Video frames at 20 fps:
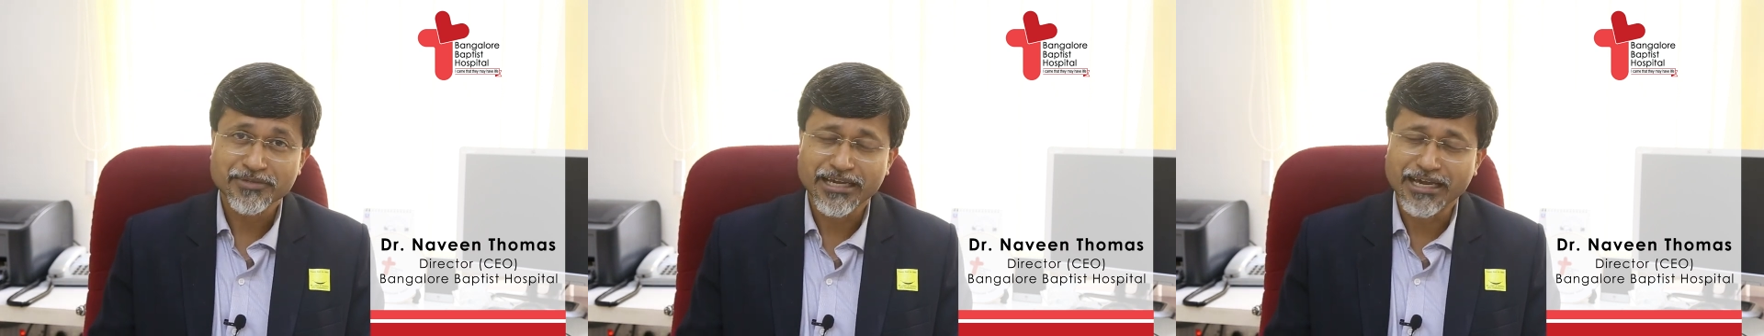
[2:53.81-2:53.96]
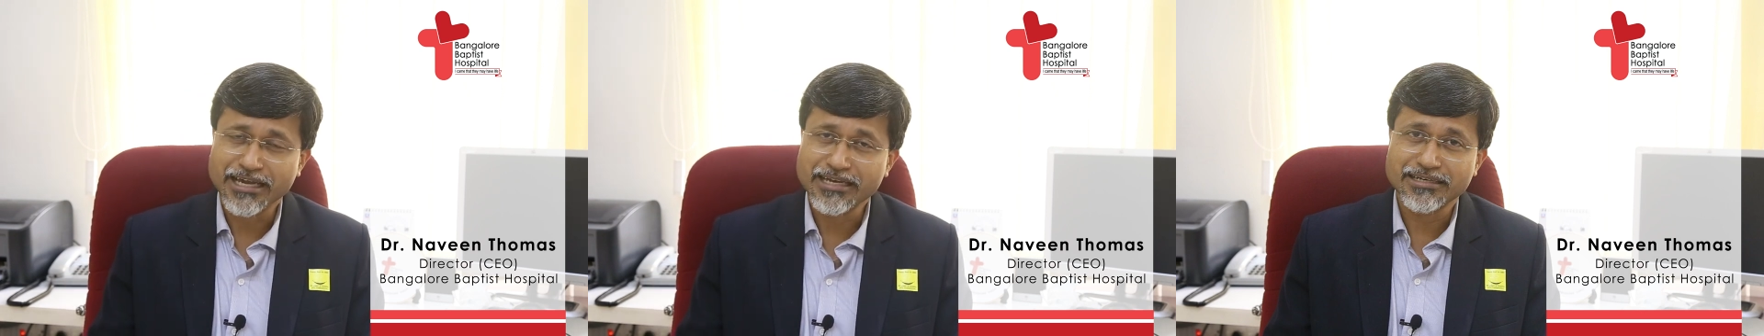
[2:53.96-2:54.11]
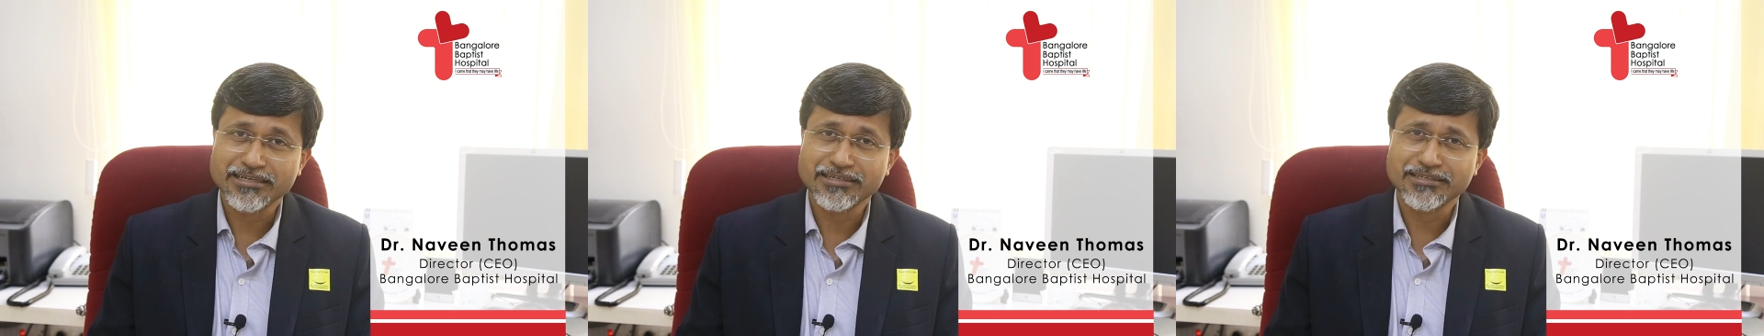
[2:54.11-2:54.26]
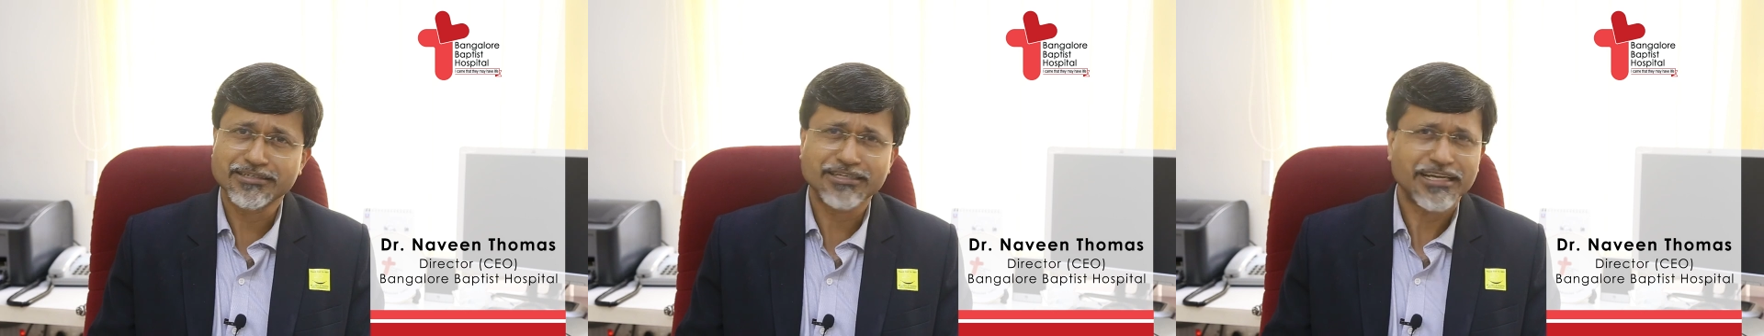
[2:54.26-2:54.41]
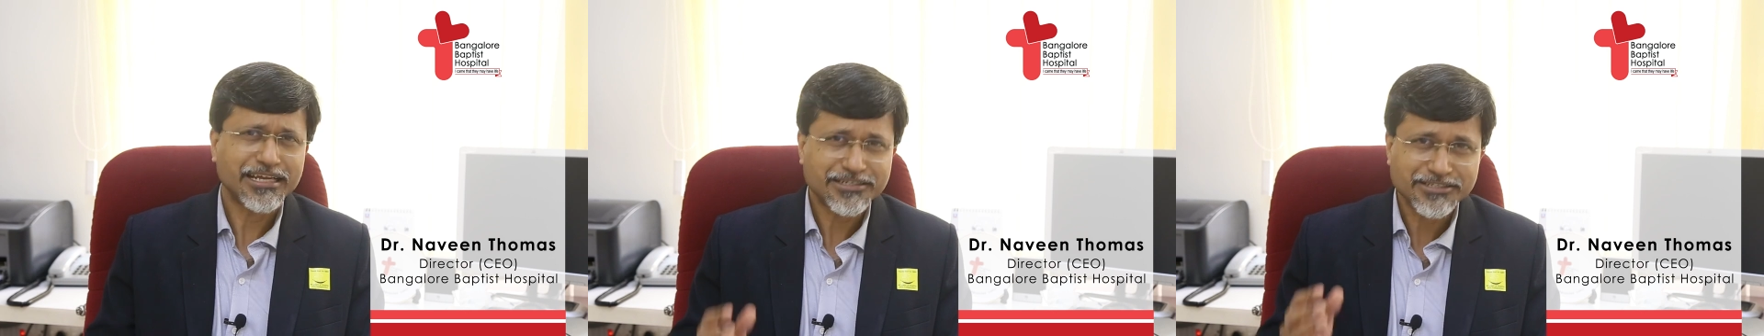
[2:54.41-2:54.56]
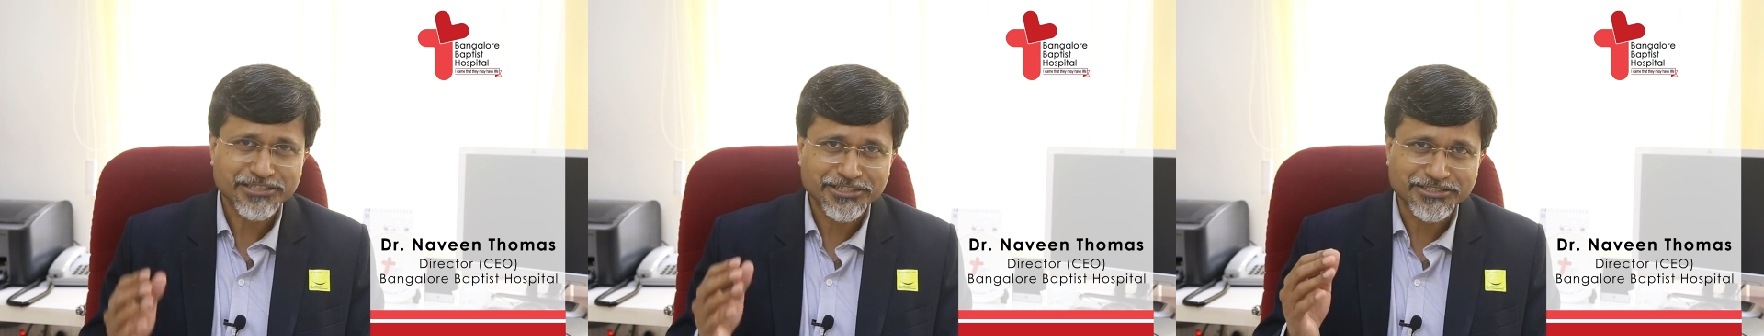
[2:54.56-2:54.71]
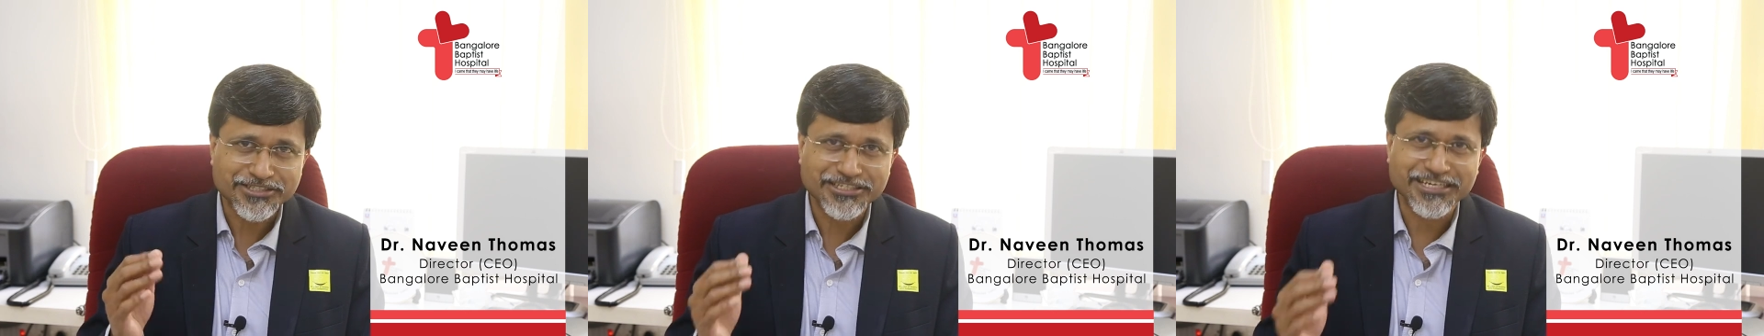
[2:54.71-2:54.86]
and
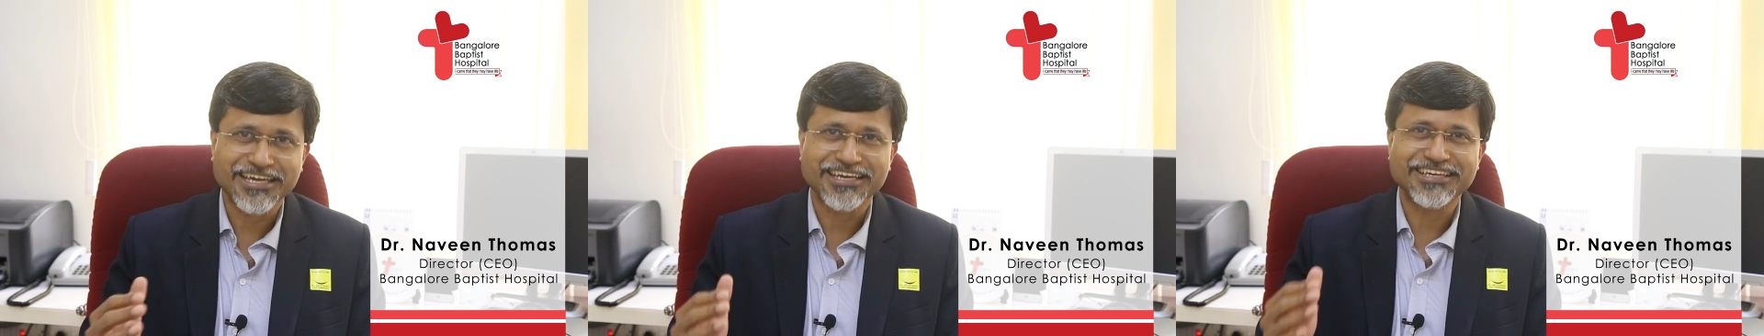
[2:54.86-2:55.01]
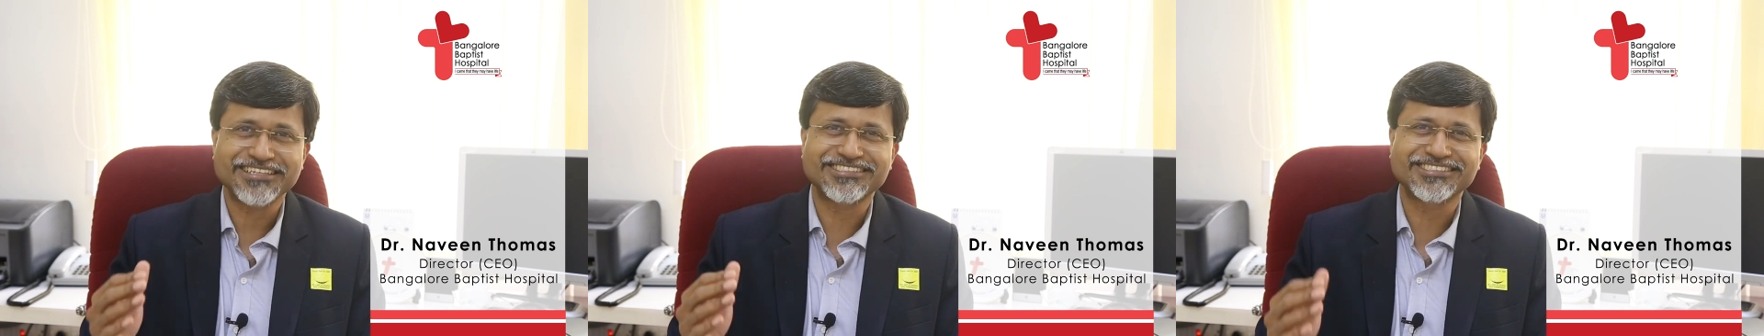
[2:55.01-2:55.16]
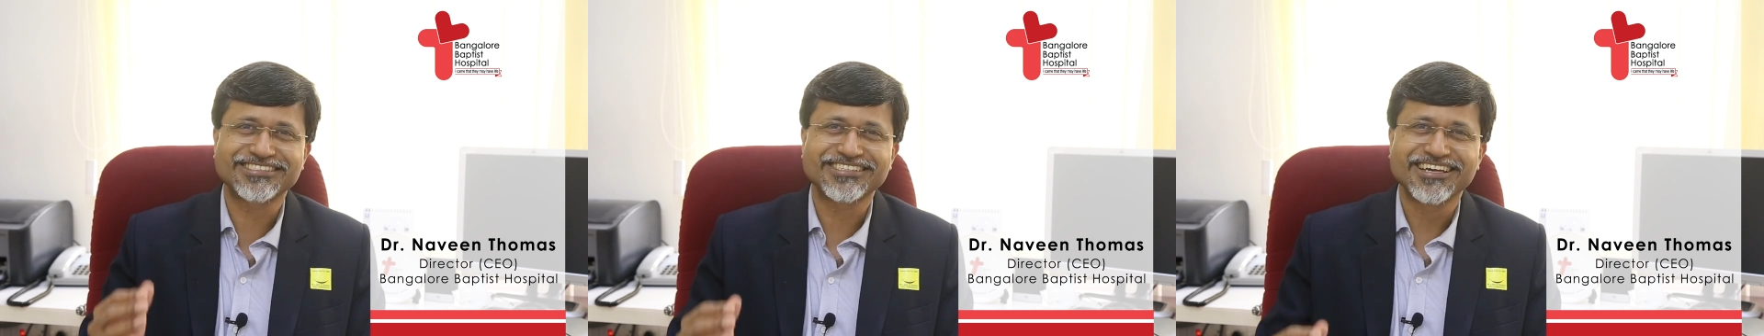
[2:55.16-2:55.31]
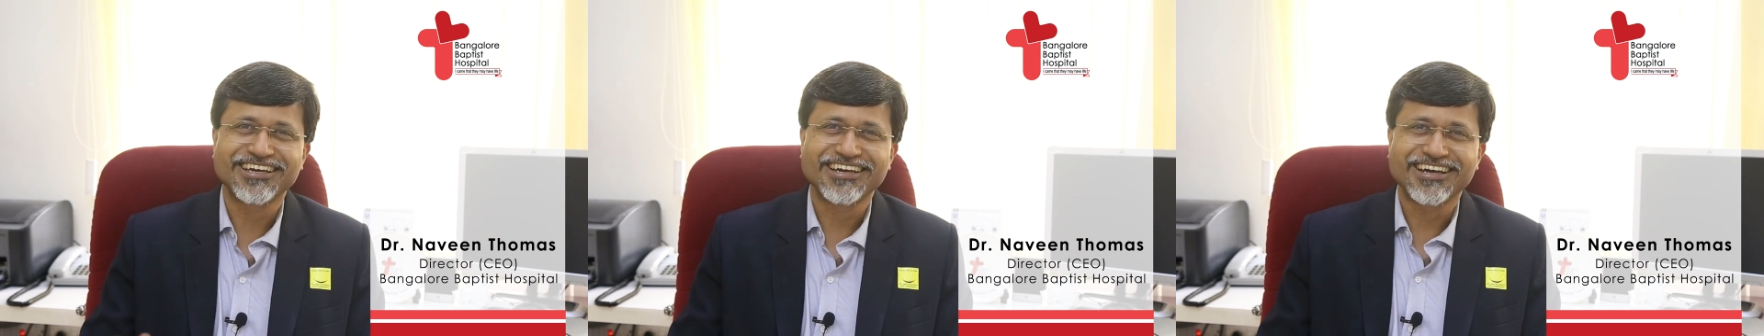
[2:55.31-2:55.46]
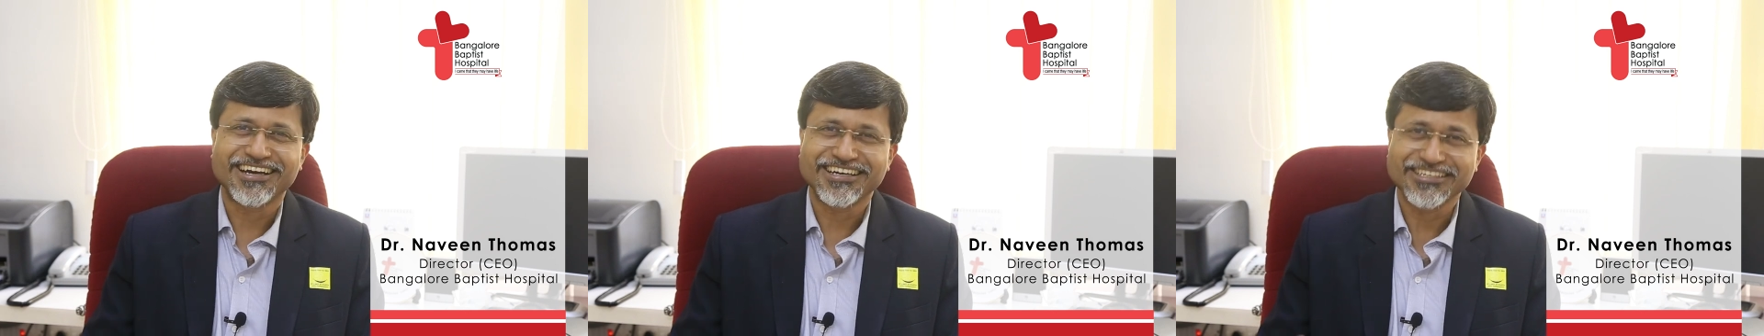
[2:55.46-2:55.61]
greater days